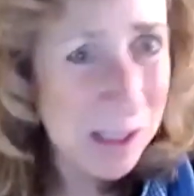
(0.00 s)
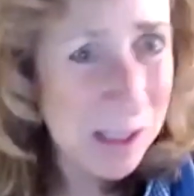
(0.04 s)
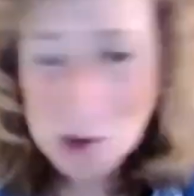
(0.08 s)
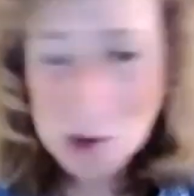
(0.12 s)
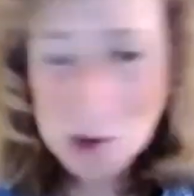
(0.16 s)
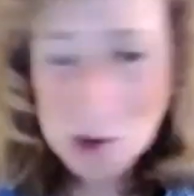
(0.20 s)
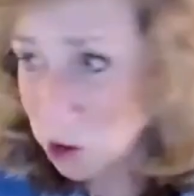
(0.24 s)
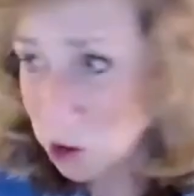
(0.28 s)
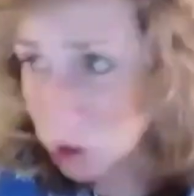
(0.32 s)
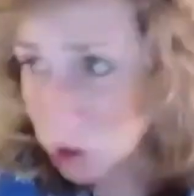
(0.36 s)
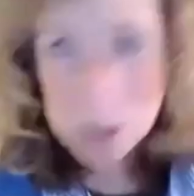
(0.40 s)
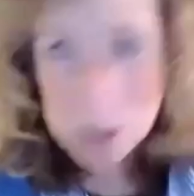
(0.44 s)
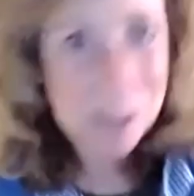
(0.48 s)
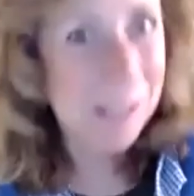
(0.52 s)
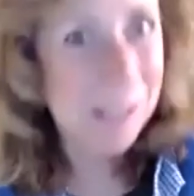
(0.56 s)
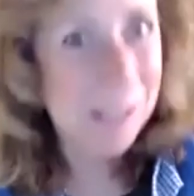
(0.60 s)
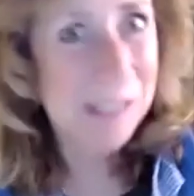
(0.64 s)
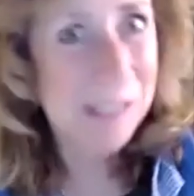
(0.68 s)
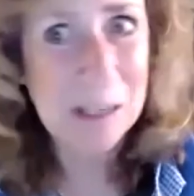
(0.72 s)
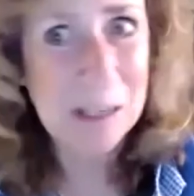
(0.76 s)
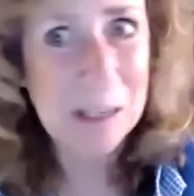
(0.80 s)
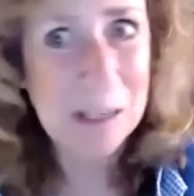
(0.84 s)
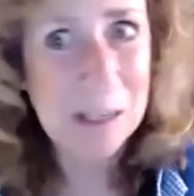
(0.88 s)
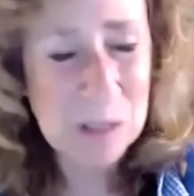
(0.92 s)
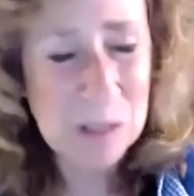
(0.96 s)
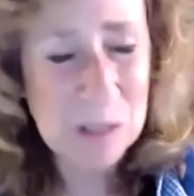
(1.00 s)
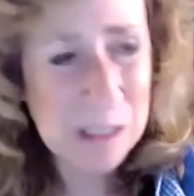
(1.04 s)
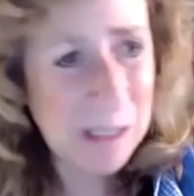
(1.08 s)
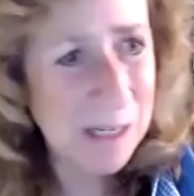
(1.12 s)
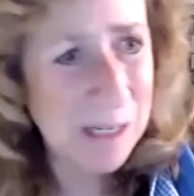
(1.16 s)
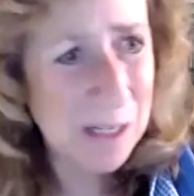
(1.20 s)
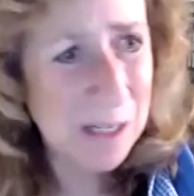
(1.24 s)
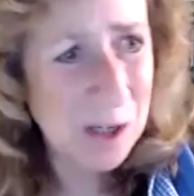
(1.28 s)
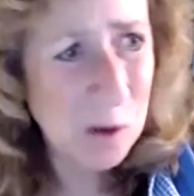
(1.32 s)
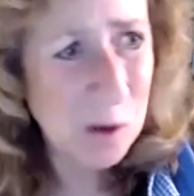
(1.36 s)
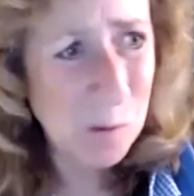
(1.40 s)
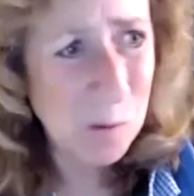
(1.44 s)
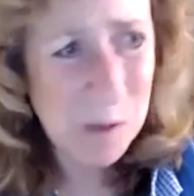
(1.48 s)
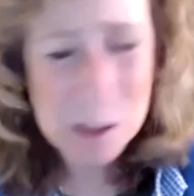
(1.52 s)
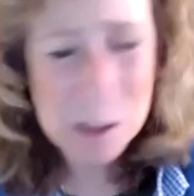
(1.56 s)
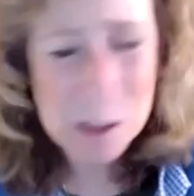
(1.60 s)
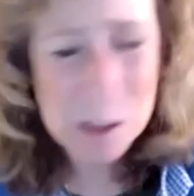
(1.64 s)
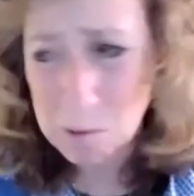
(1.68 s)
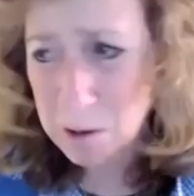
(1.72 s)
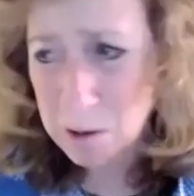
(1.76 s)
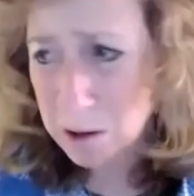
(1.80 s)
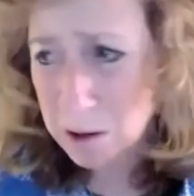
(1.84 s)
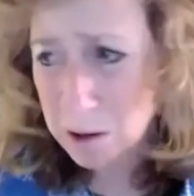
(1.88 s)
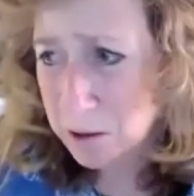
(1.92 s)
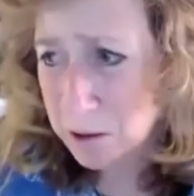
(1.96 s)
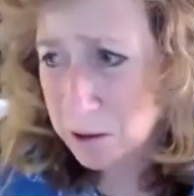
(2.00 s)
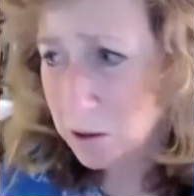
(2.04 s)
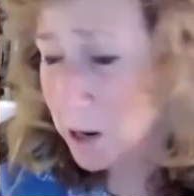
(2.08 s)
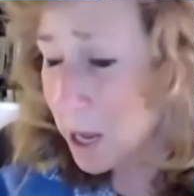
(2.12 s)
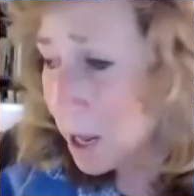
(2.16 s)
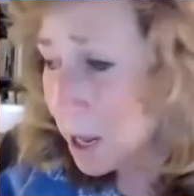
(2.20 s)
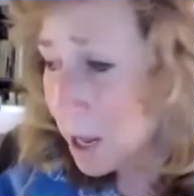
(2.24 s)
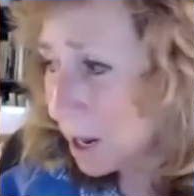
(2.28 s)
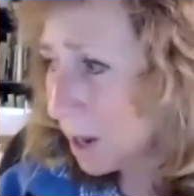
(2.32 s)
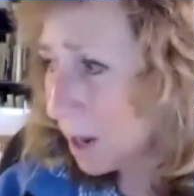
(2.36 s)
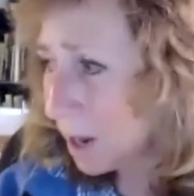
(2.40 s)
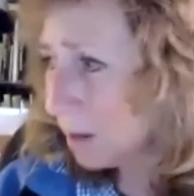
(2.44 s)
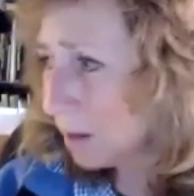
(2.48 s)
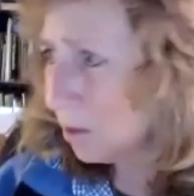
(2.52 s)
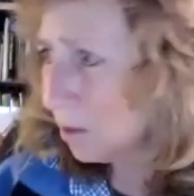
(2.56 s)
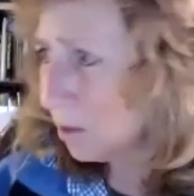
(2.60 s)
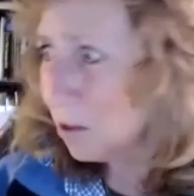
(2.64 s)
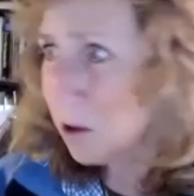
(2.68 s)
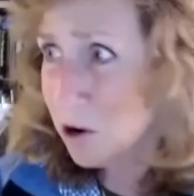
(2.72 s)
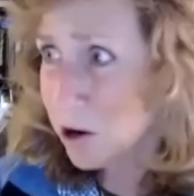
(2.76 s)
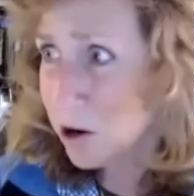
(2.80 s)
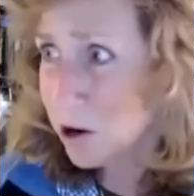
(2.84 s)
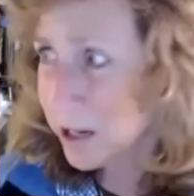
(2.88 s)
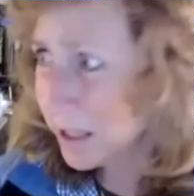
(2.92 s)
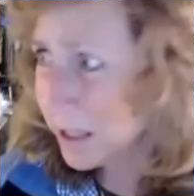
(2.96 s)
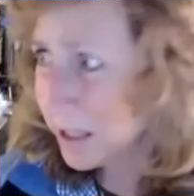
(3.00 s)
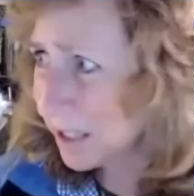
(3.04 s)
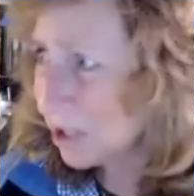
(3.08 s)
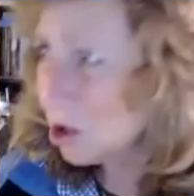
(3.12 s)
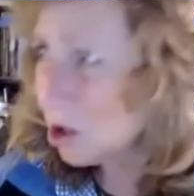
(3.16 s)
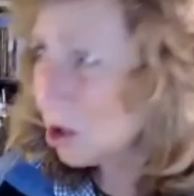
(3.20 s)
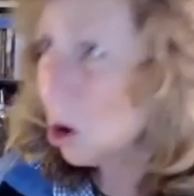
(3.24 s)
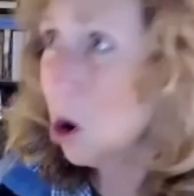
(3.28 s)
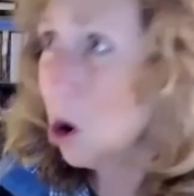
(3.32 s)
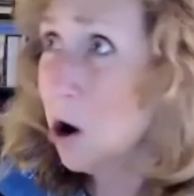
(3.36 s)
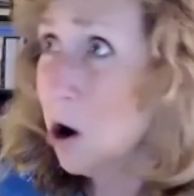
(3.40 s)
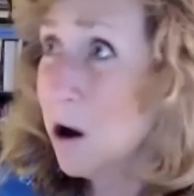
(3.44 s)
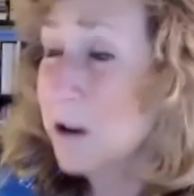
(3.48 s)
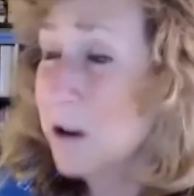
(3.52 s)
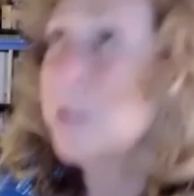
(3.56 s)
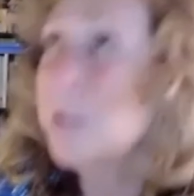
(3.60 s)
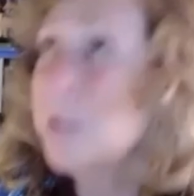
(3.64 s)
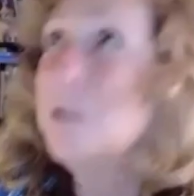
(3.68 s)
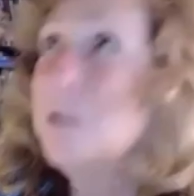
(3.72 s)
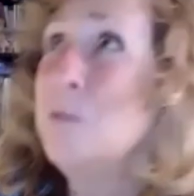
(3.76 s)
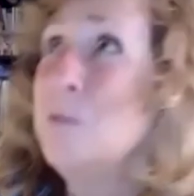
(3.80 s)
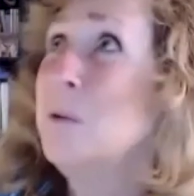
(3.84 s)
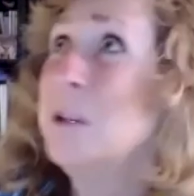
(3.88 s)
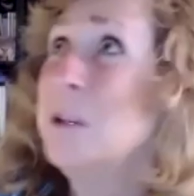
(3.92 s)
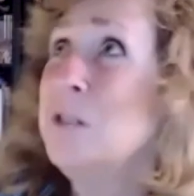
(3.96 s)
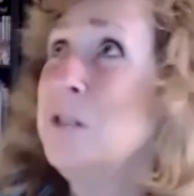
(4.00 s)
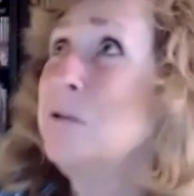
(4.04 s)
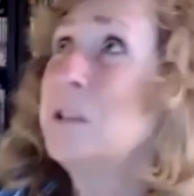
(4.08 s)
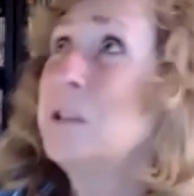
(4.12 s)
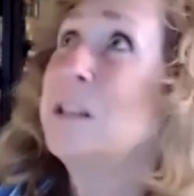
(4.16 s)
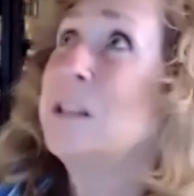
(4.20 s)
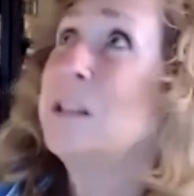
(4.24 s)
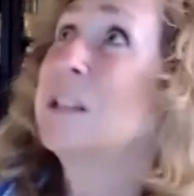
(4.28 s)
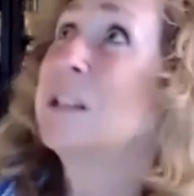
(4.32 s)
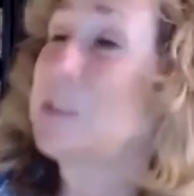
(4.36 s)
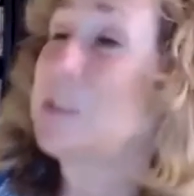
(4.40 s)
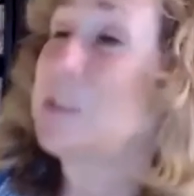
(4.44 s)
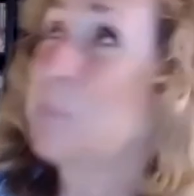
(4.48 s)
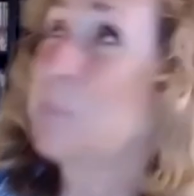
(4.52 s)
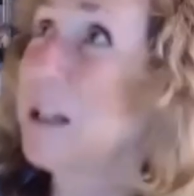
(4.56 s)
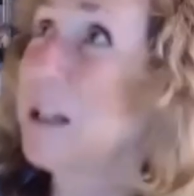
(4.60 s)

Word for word: She's just as interested in you as you are look at this hawk. And know when you see it's changing